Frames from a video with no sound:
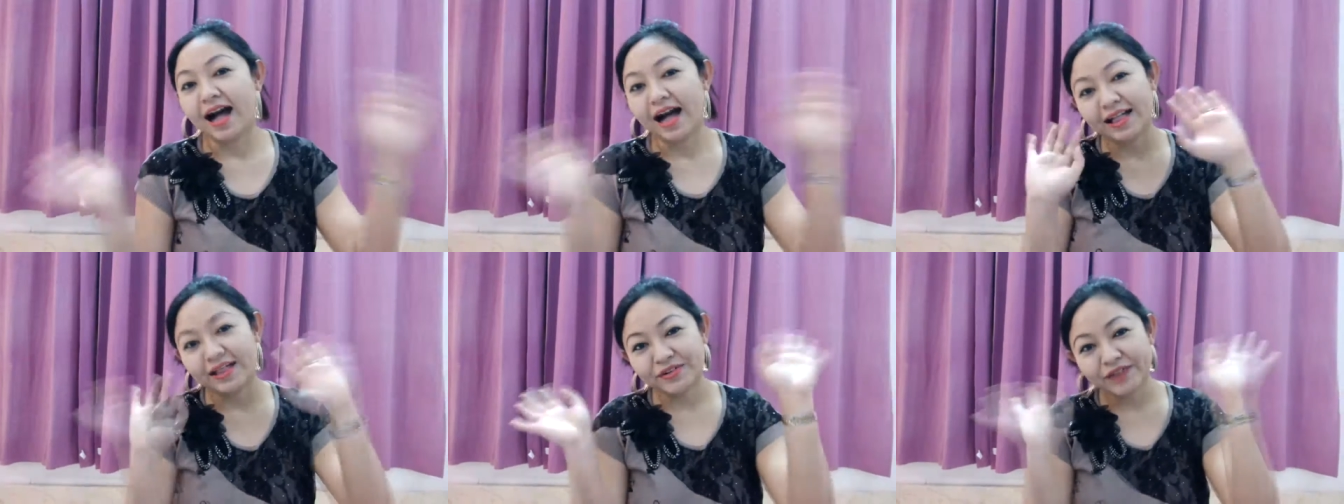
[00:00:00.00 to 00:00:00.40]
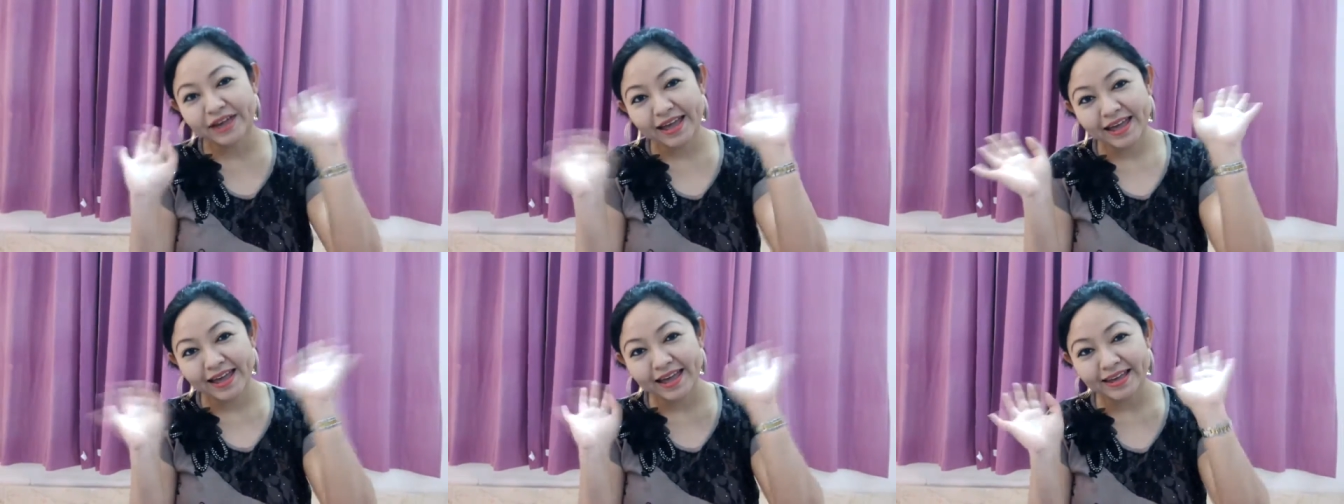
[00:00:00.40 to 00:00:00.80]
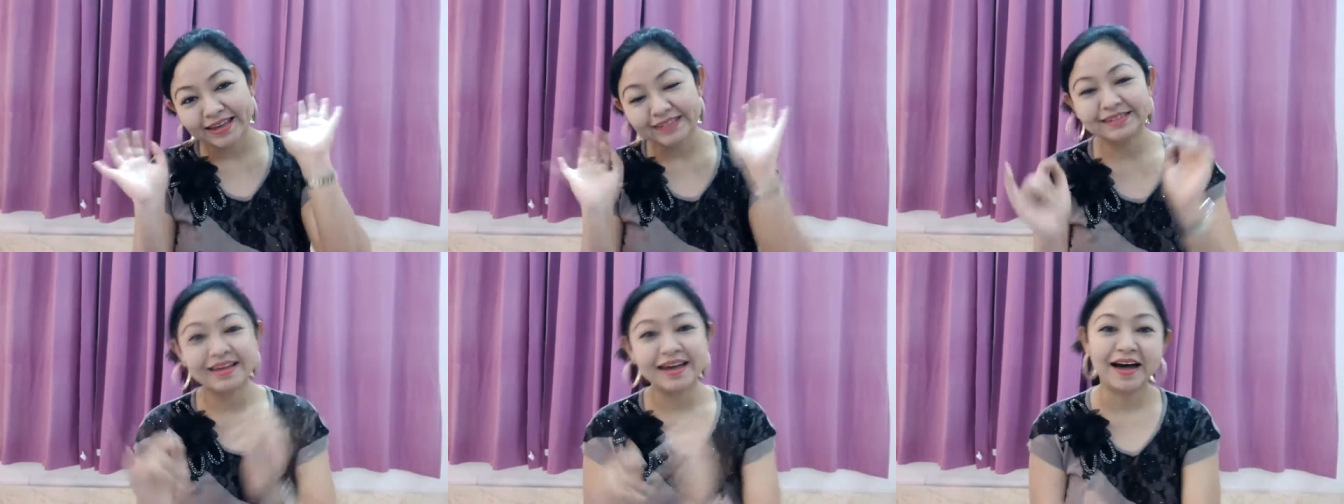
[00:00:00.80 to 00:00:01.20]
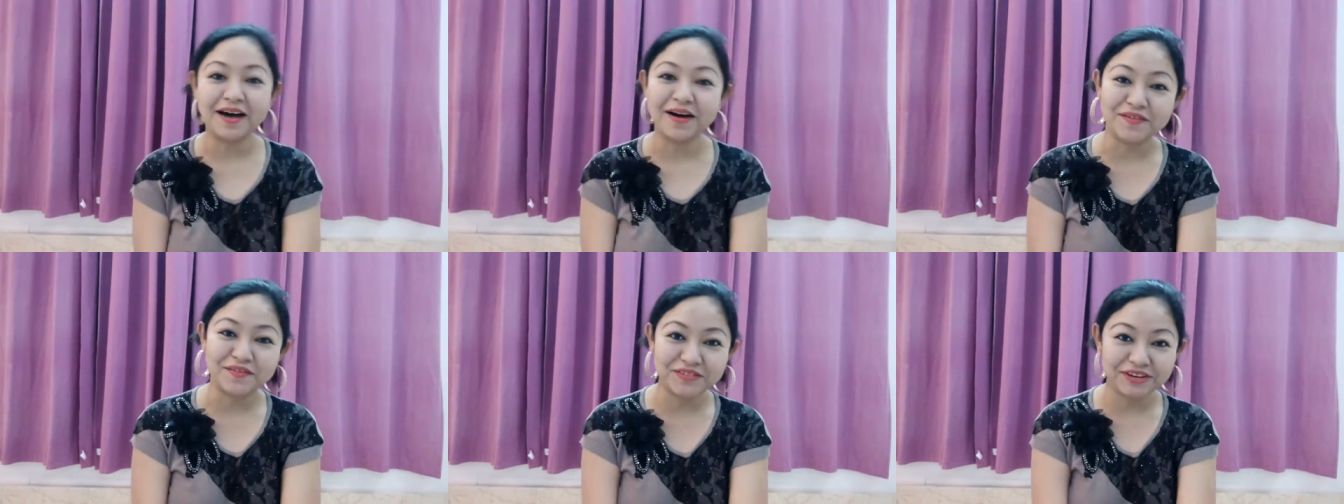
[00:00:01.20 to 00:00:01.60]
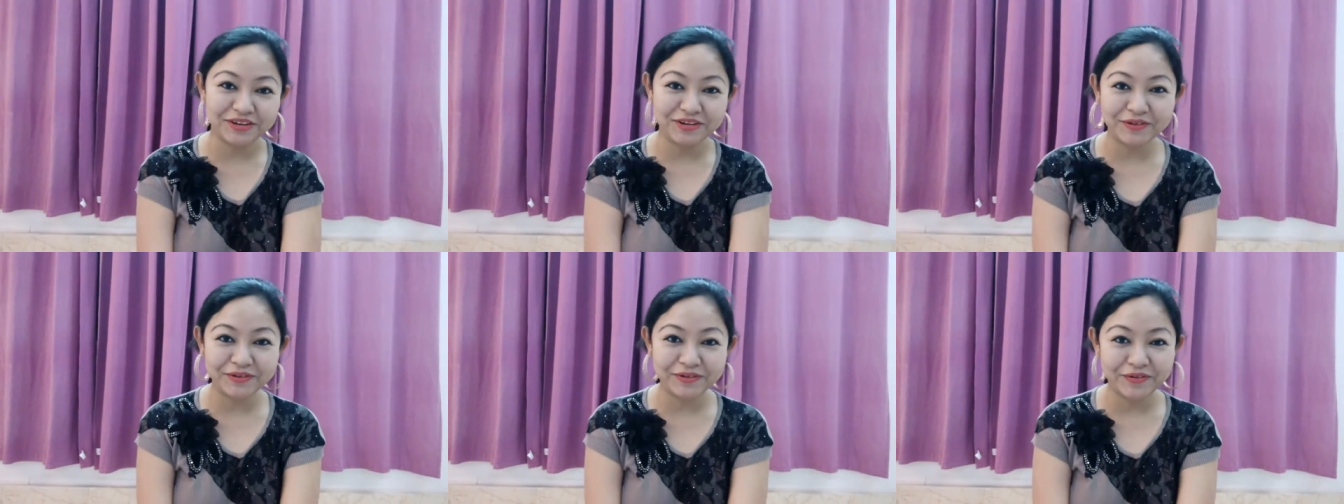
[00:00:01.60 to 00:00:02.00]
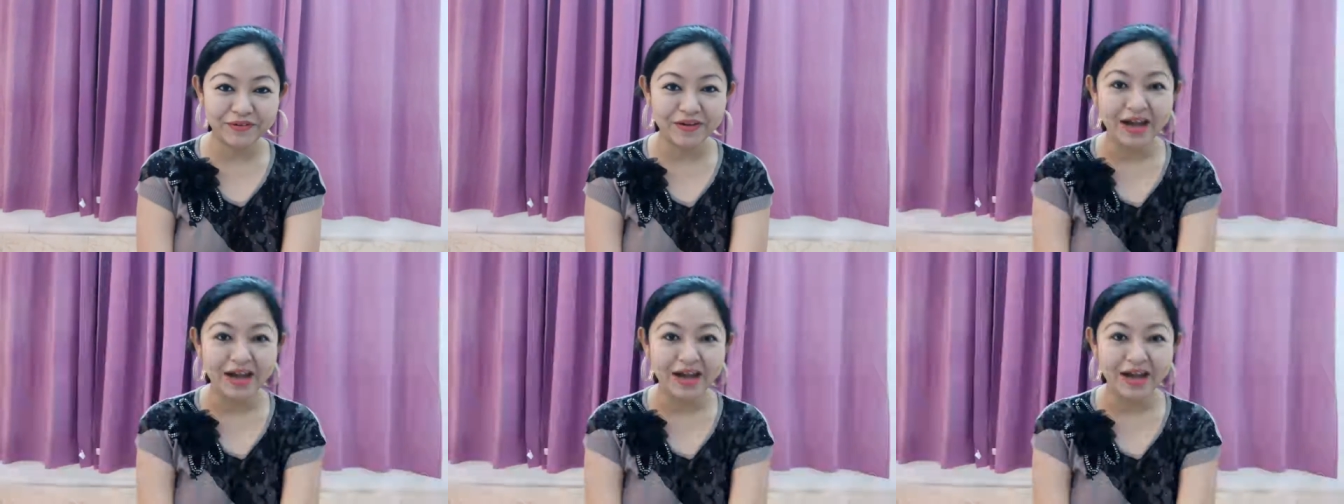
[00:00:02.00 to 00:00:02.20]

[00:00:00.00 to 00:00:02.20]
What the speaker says: Hello, guys. How are you?